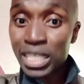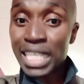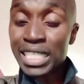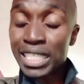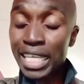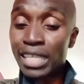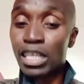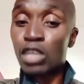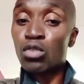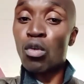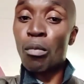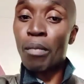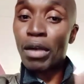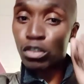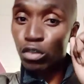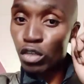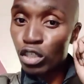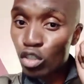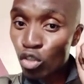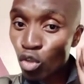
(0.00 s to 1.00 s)
that says that we
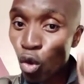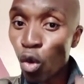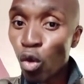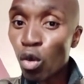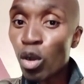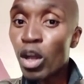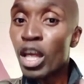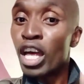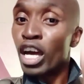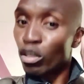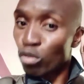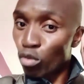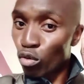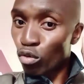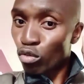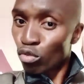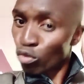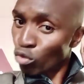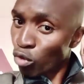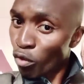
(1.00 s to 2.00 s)
must not talk
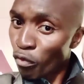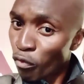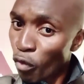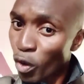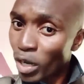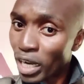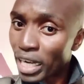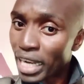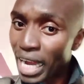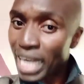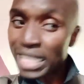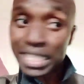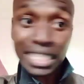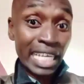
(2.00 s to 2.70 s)
to foreigners,